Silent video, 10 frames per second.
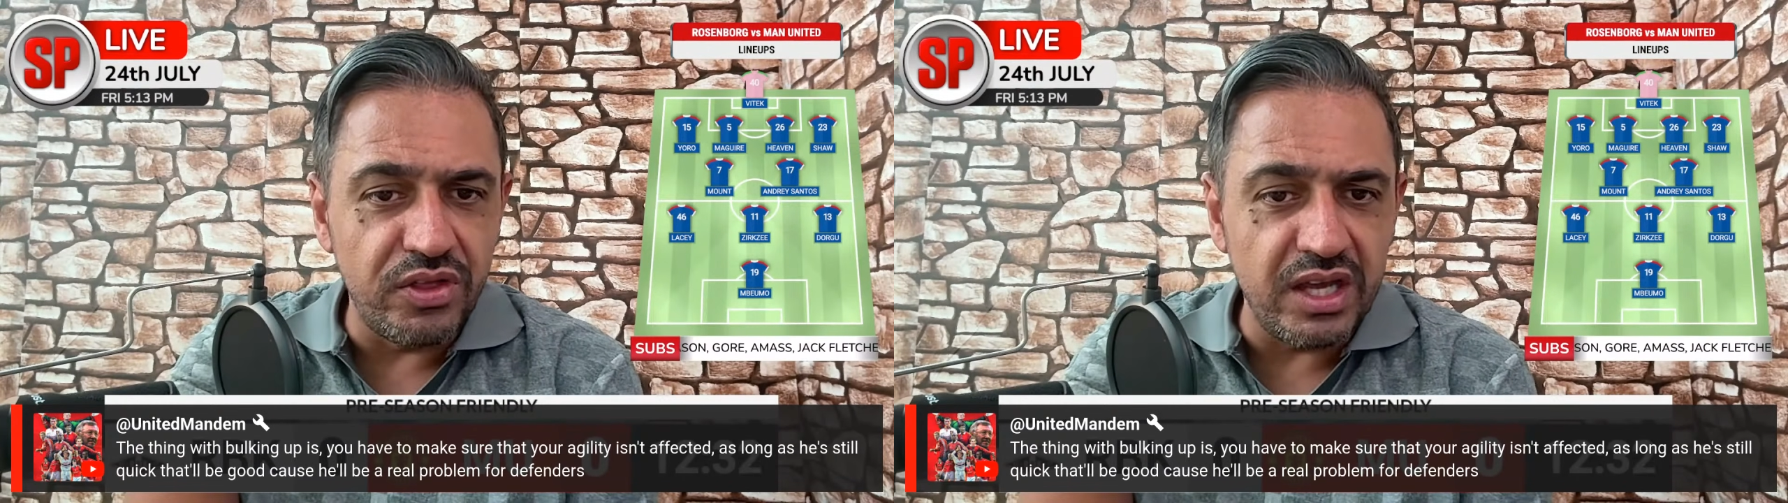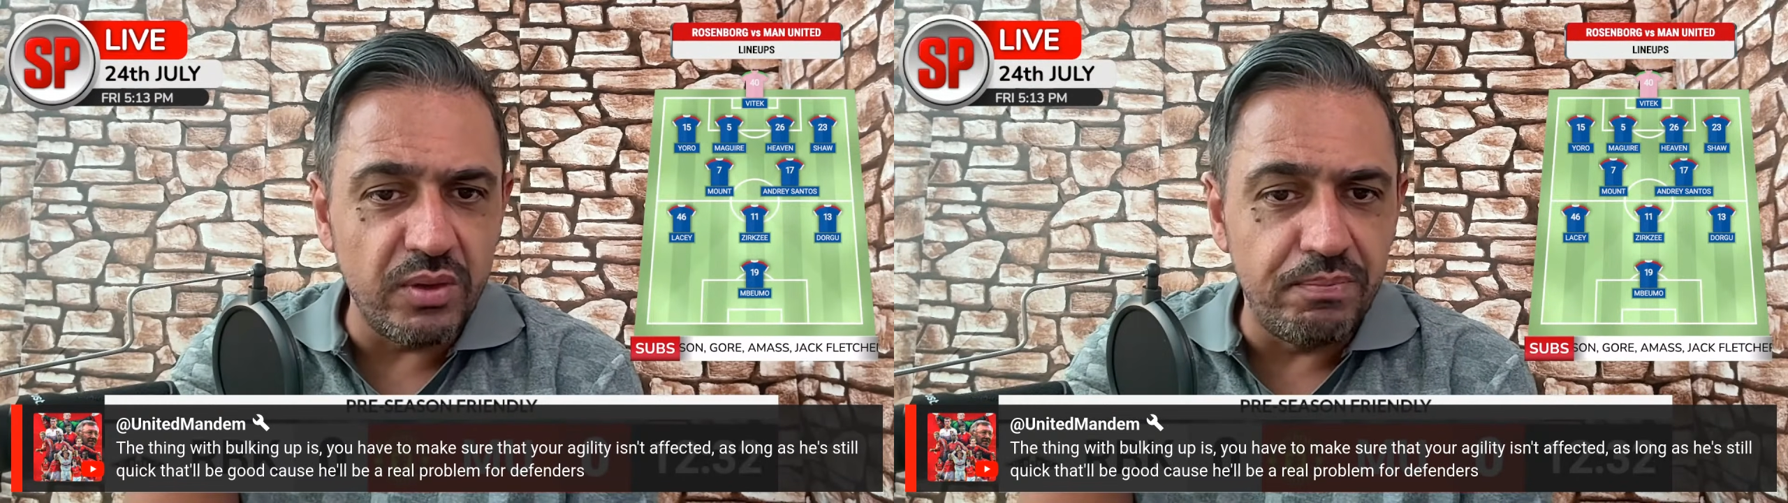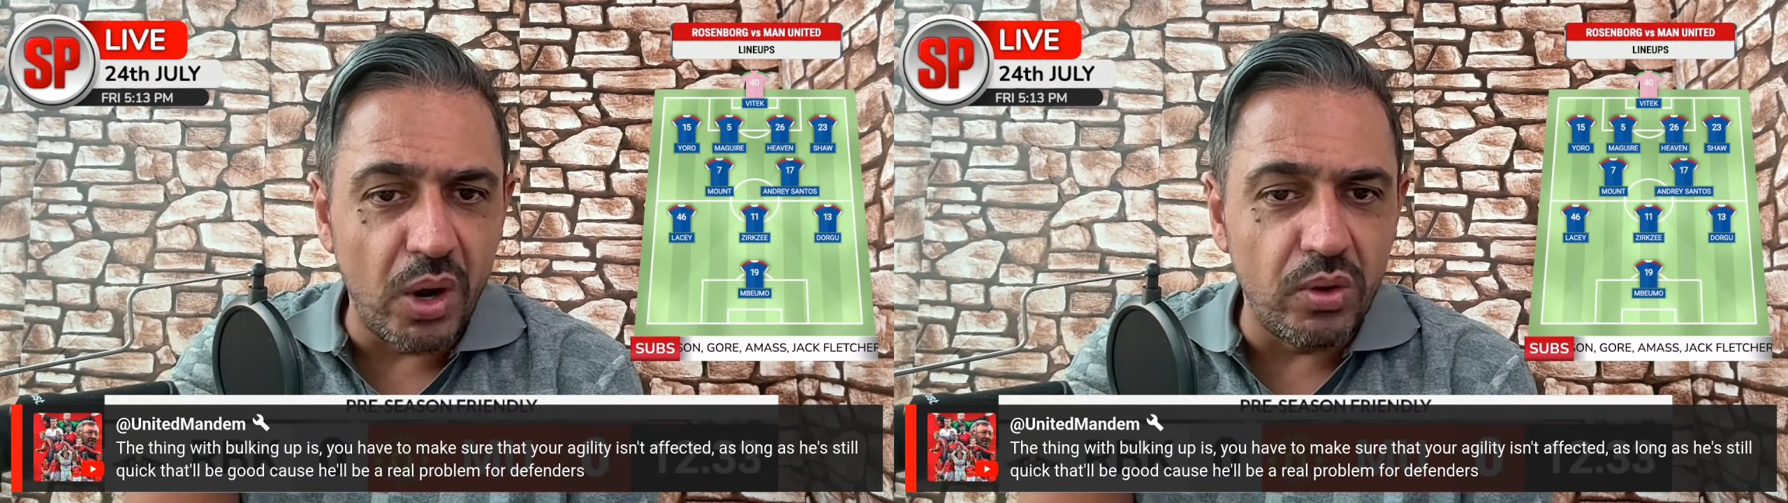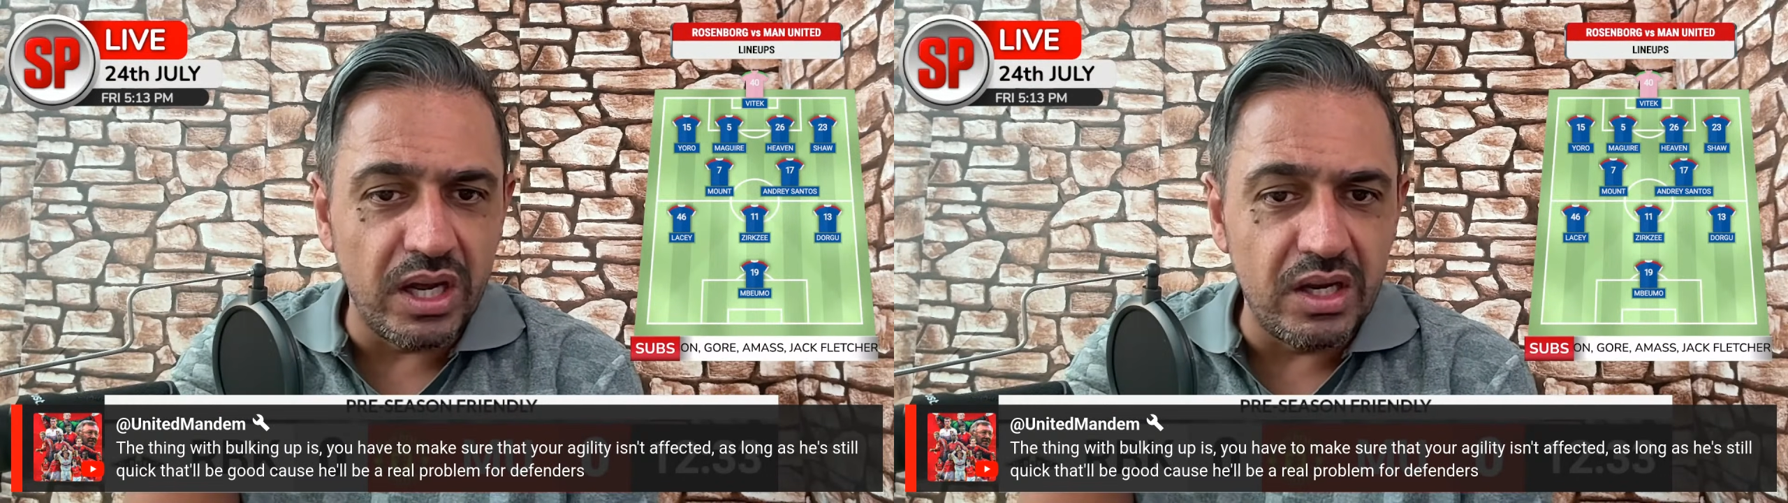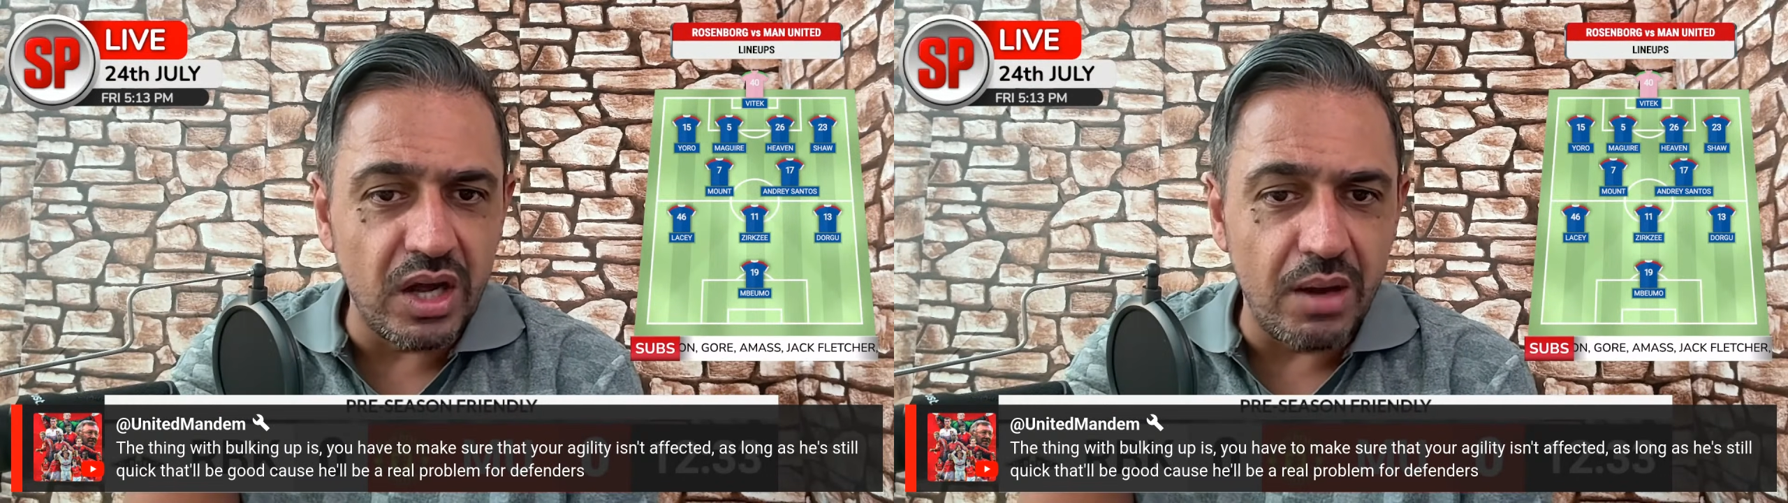thing with
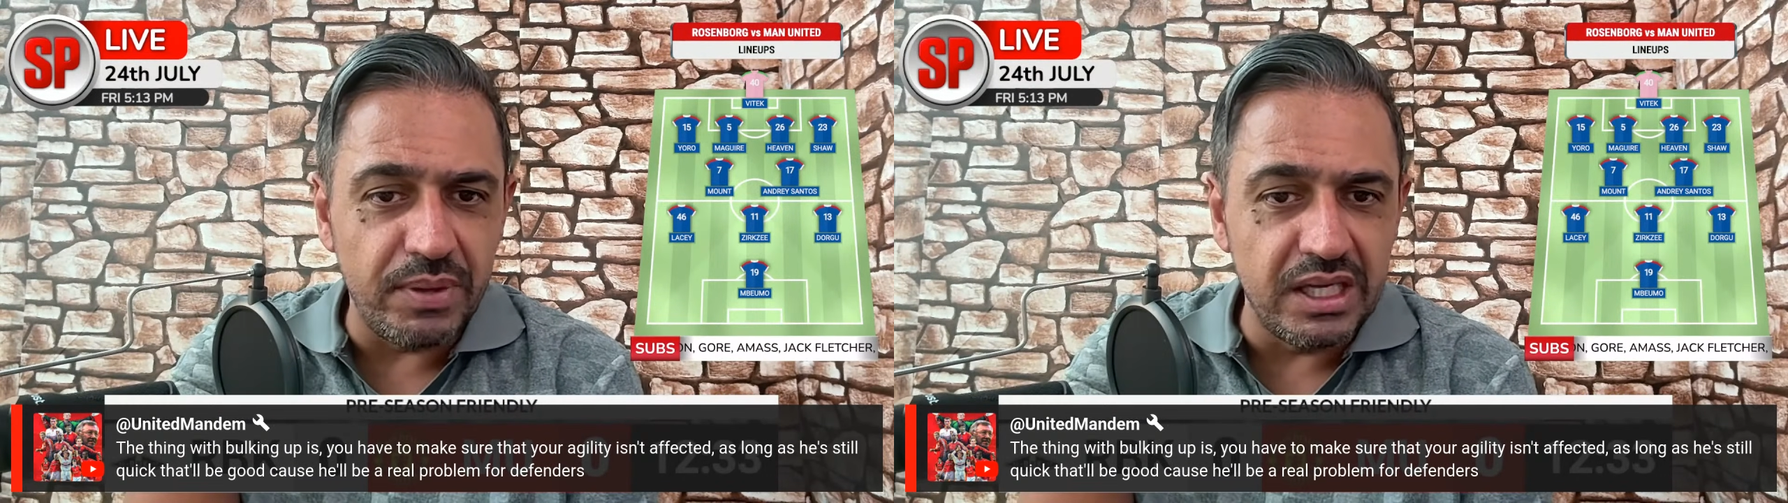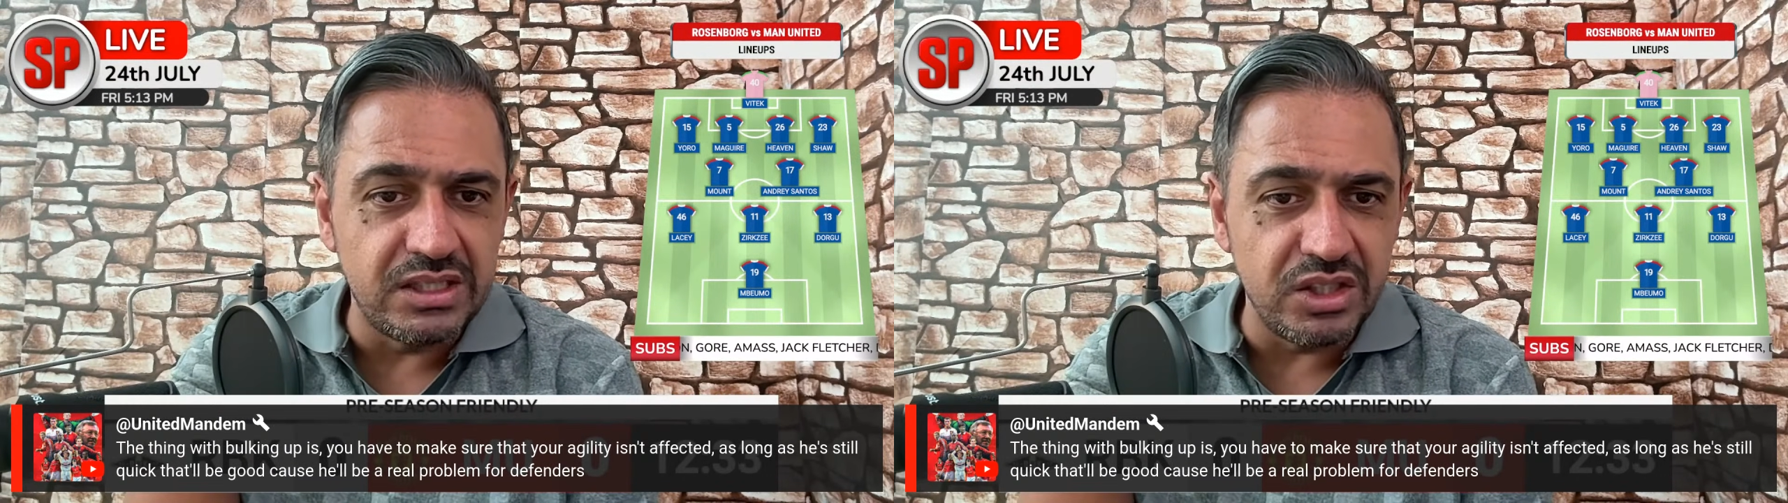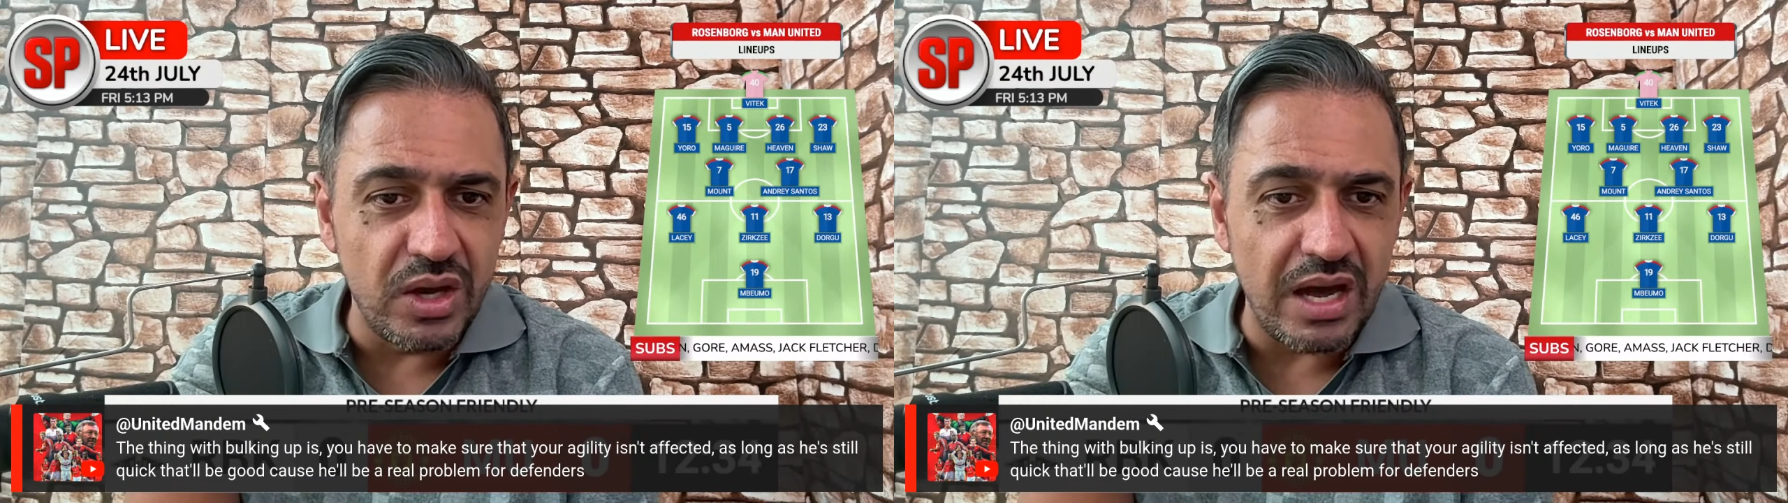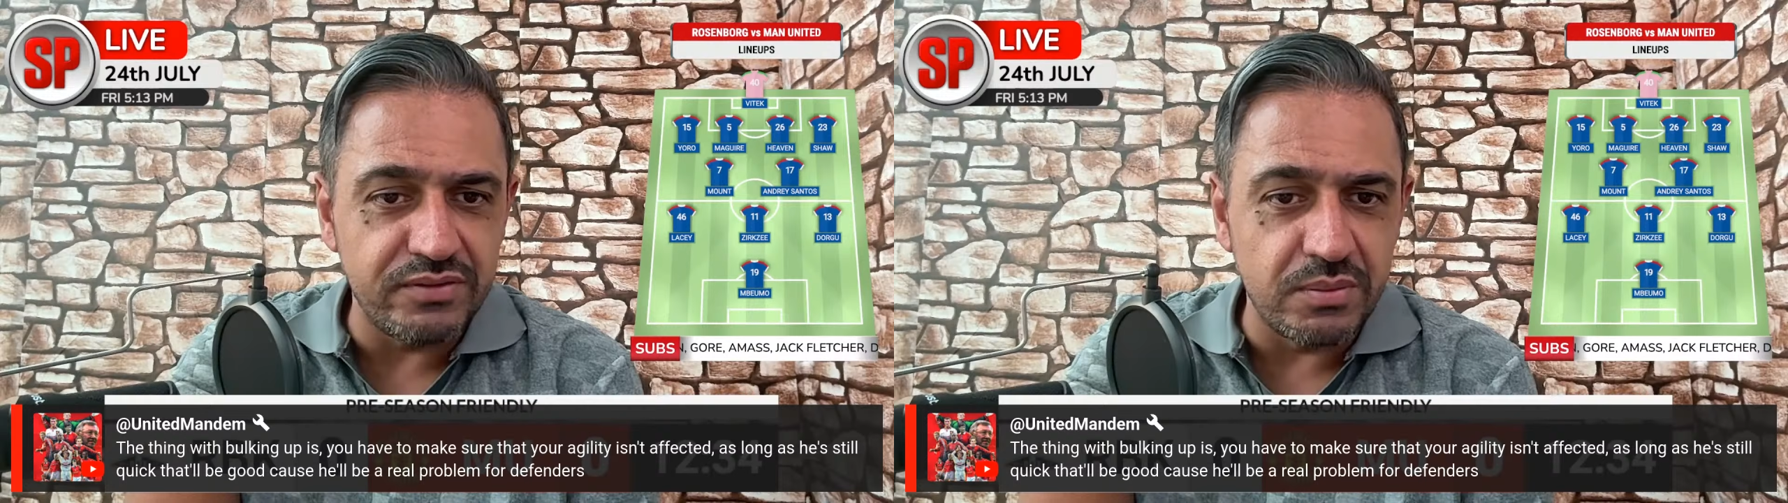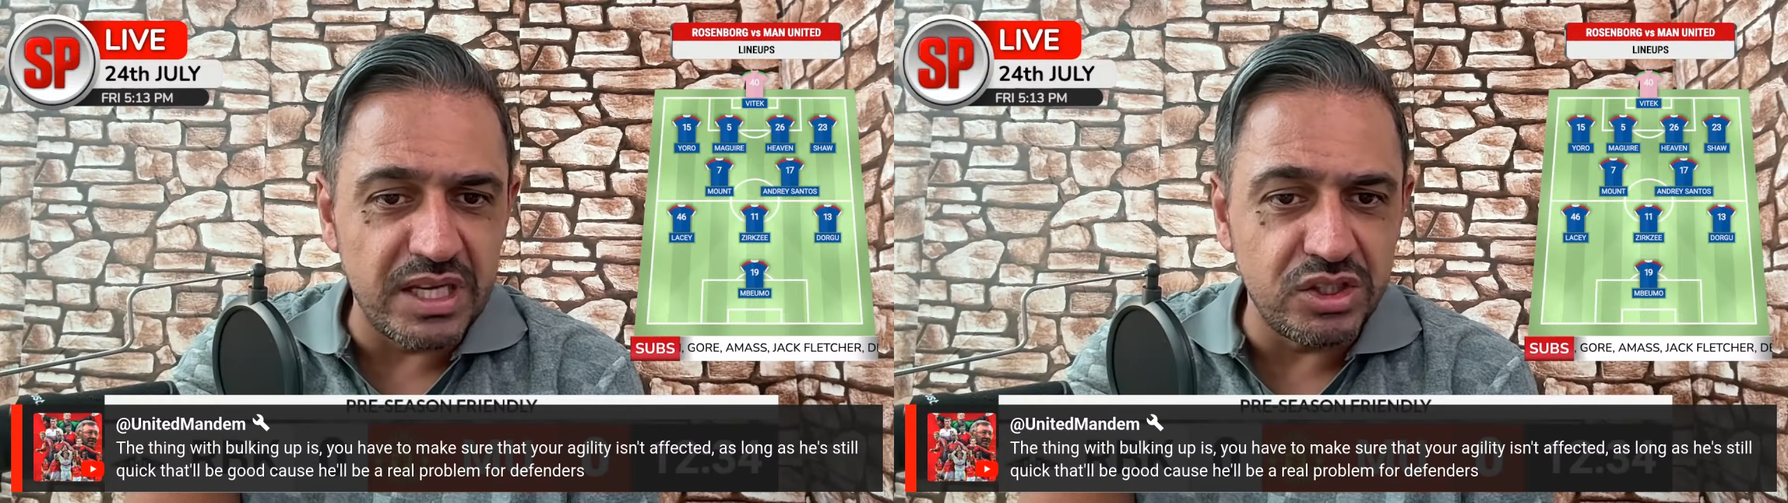bulking up is you have
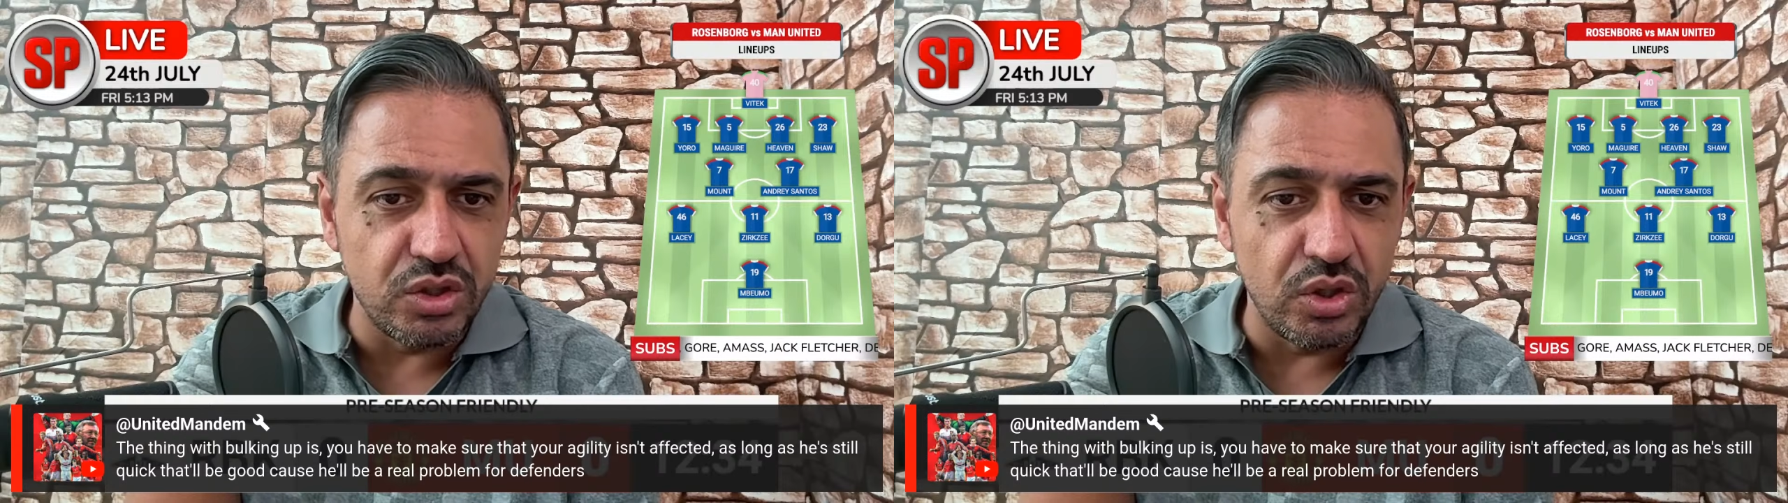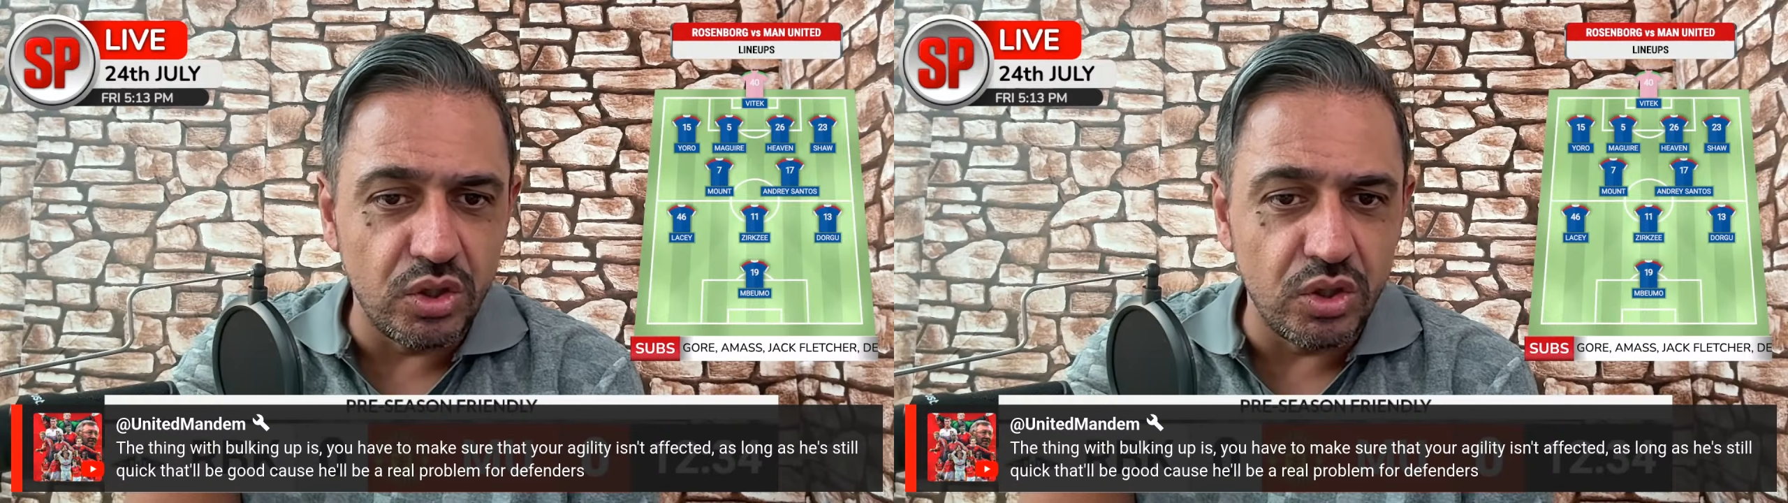to make sure